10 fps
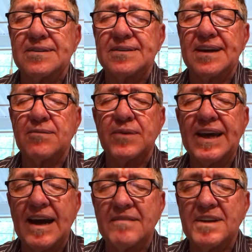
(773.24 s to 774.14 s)
that we
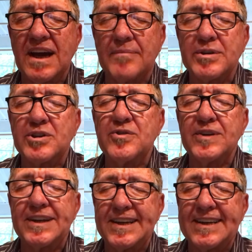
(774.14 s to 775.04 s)
have the
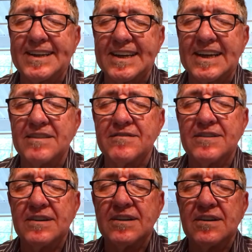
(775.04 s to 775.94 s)
opportunity to give,
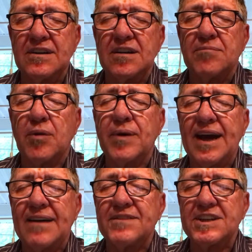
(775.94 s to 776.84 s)
but we
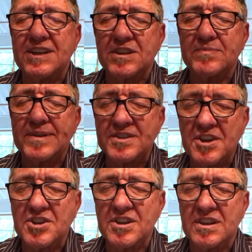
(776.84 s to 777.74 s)
have the
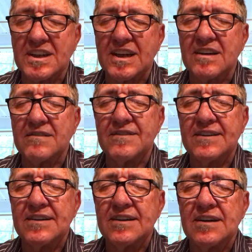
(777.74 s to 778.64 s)
disposition to give,
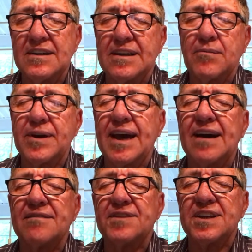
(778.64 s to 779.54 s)
that we
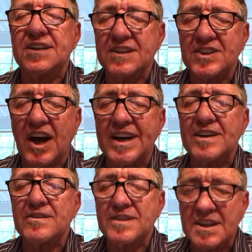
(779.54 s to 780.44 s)
have the
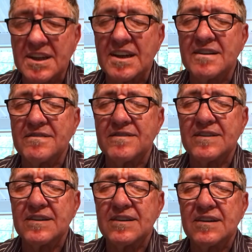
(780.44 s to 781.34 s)
desire to give.
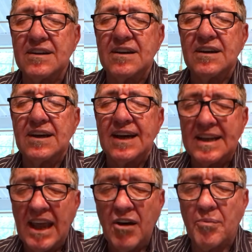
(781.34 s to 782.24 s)

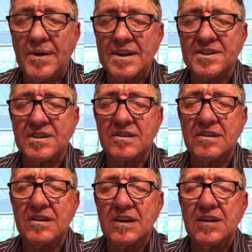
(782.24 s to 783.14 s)
And help us
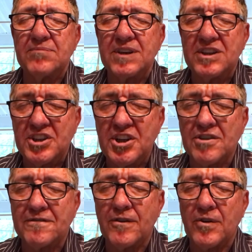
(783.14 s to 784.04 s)
to be
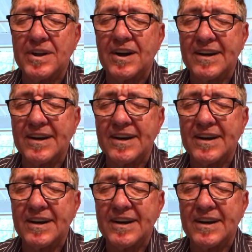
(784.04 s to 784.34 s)
cheerful in our